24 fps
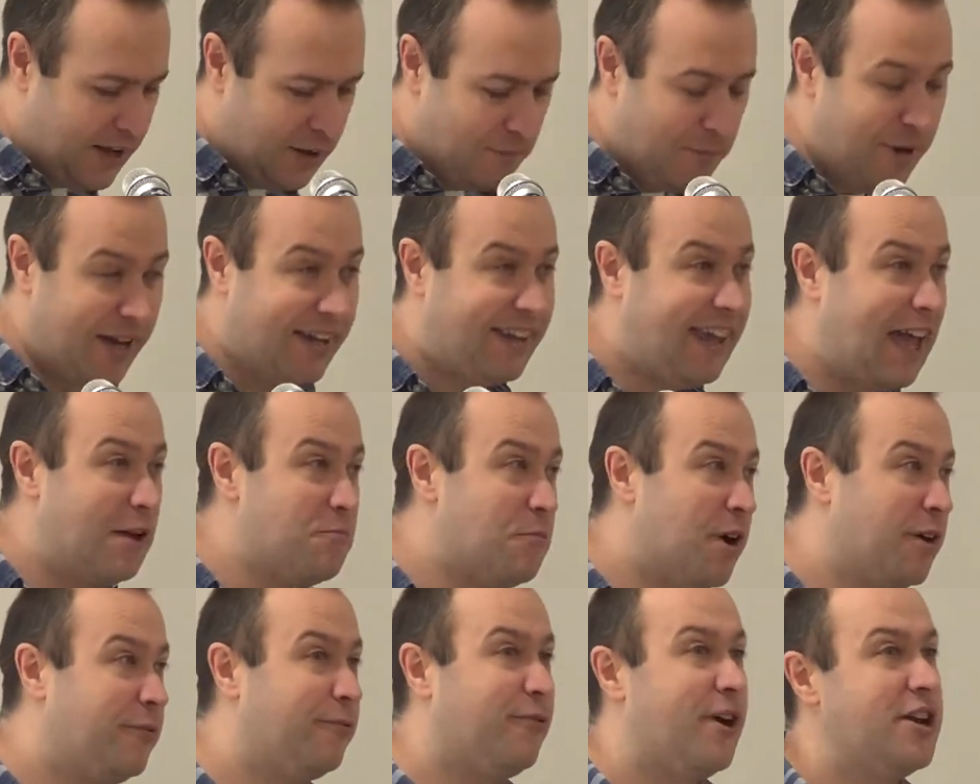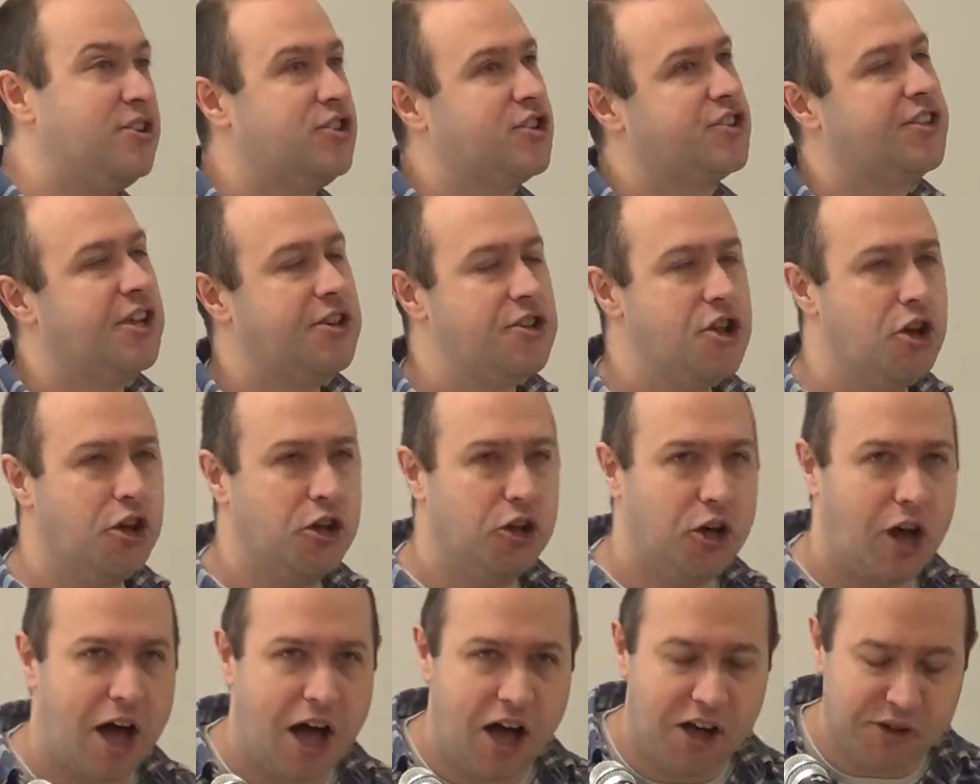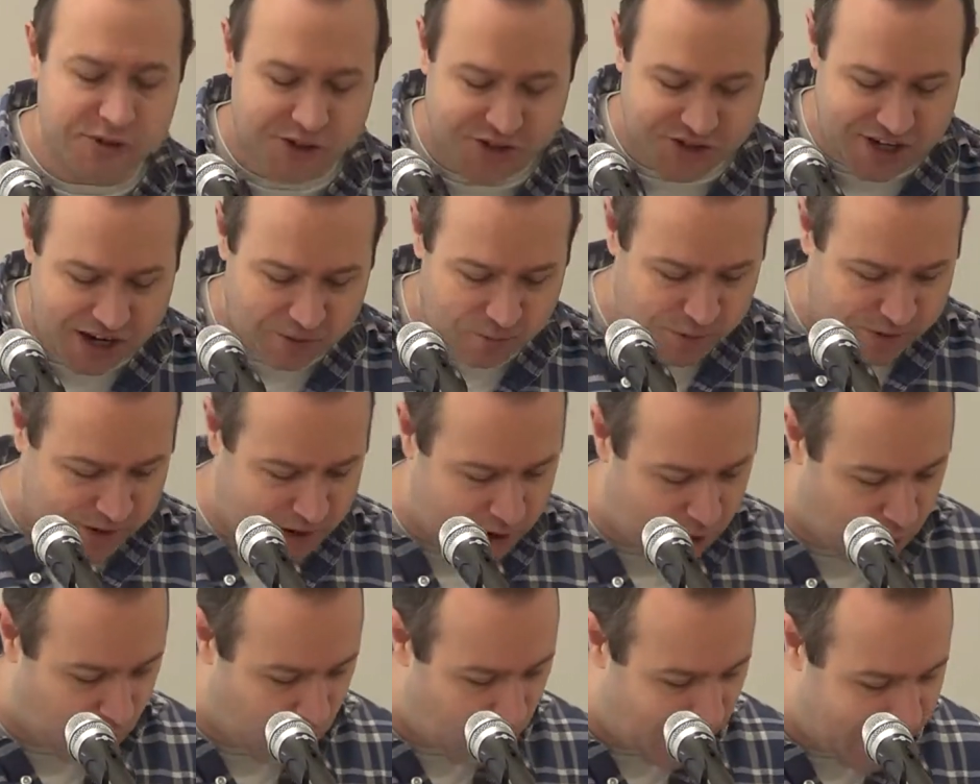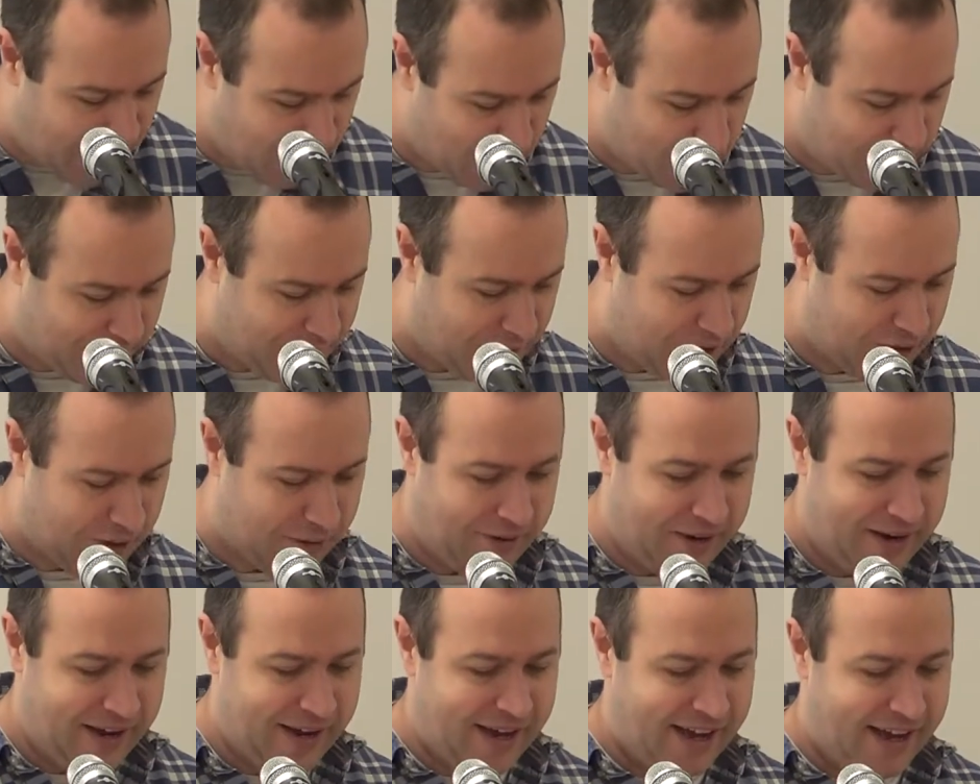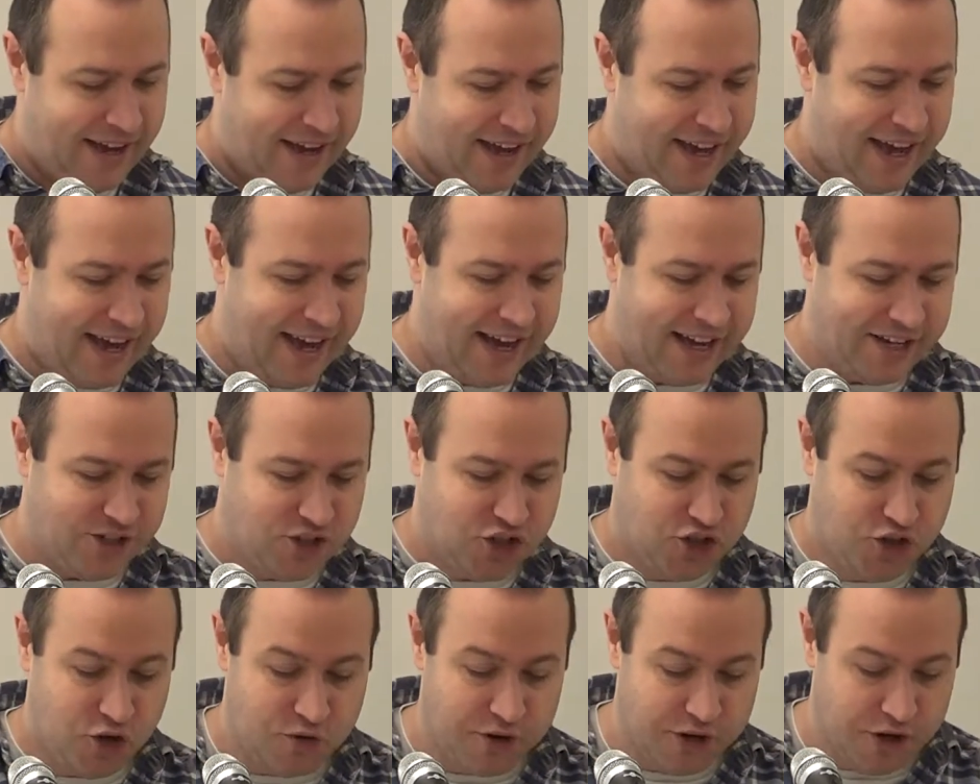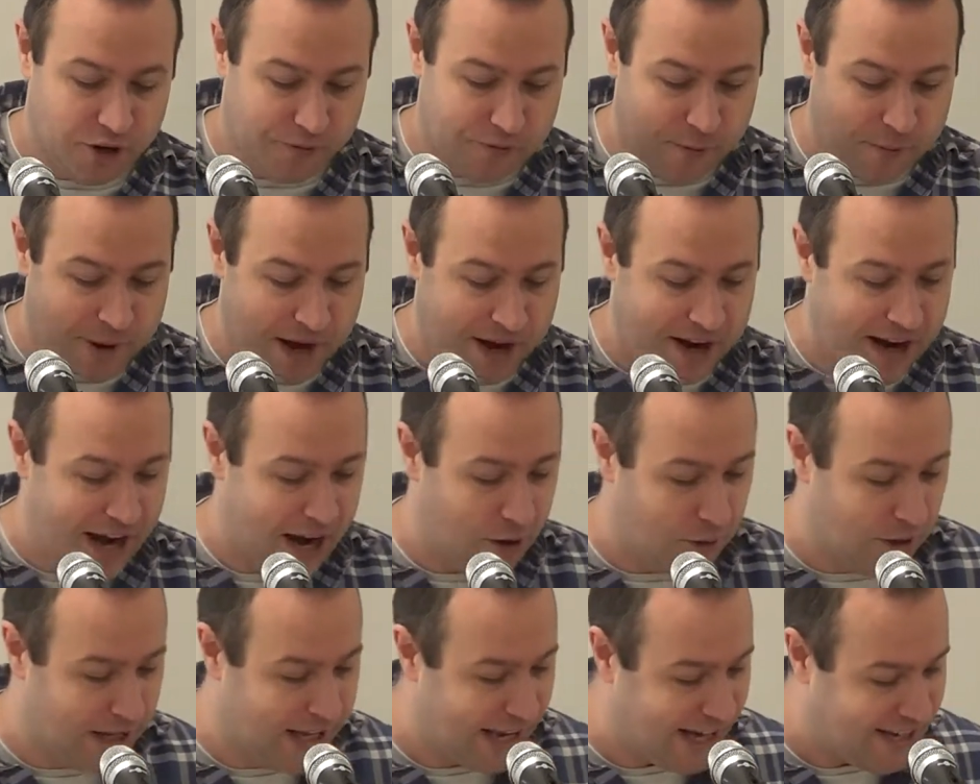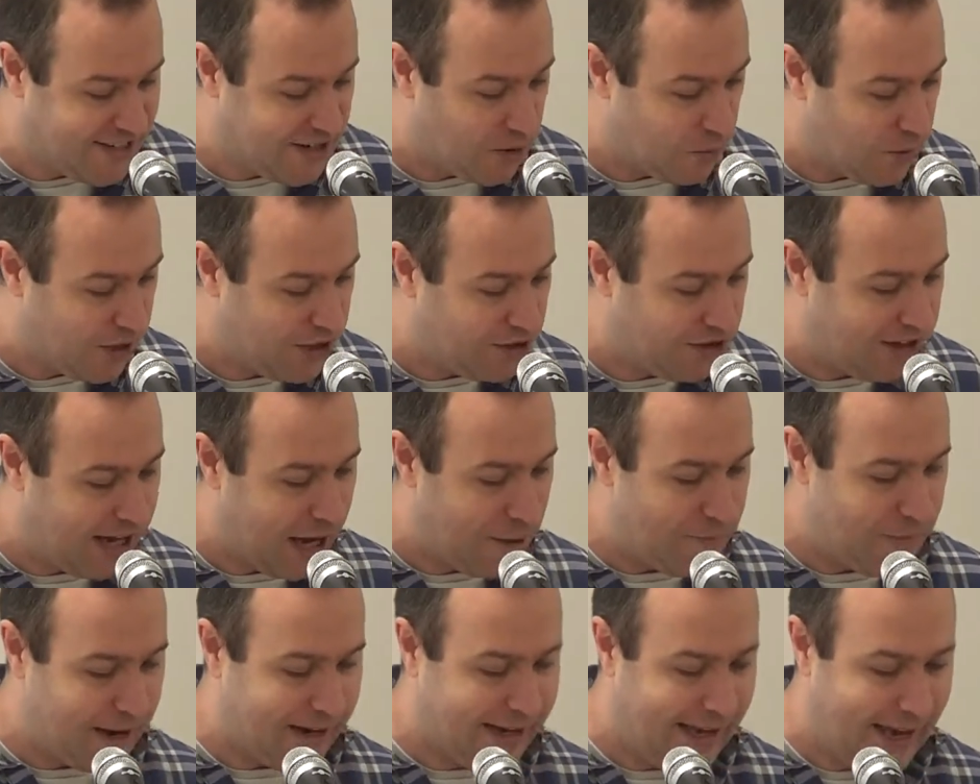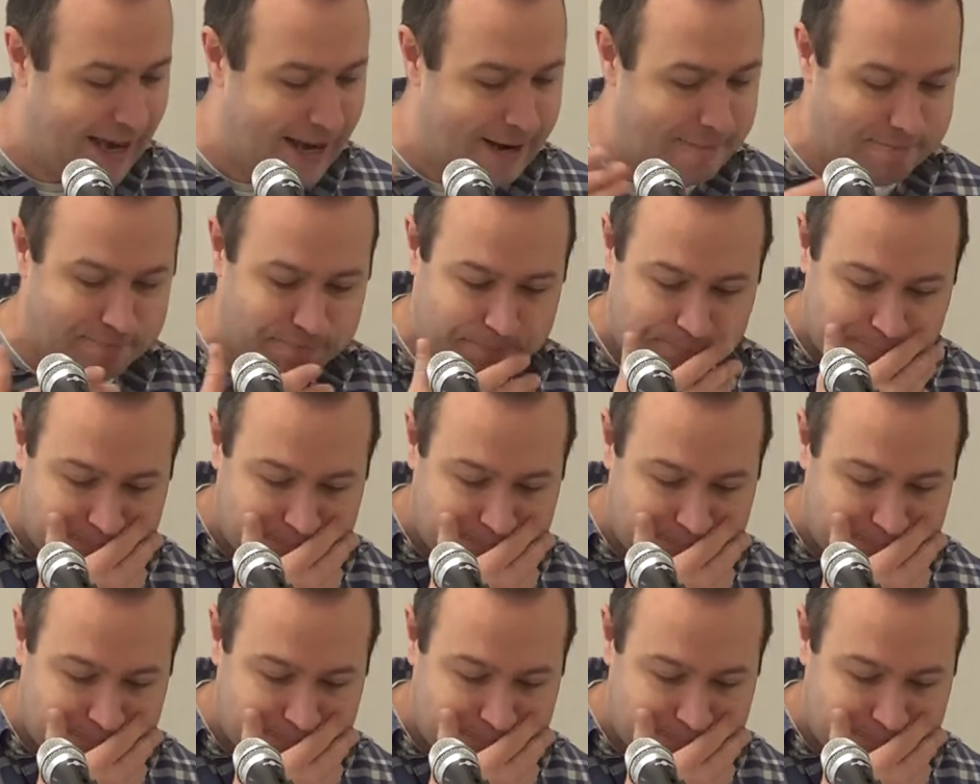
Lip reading: But again, my friend just said, no, look, I'll stand with you. I'll wait with you. And sure enough, about an hour later, we could get back in.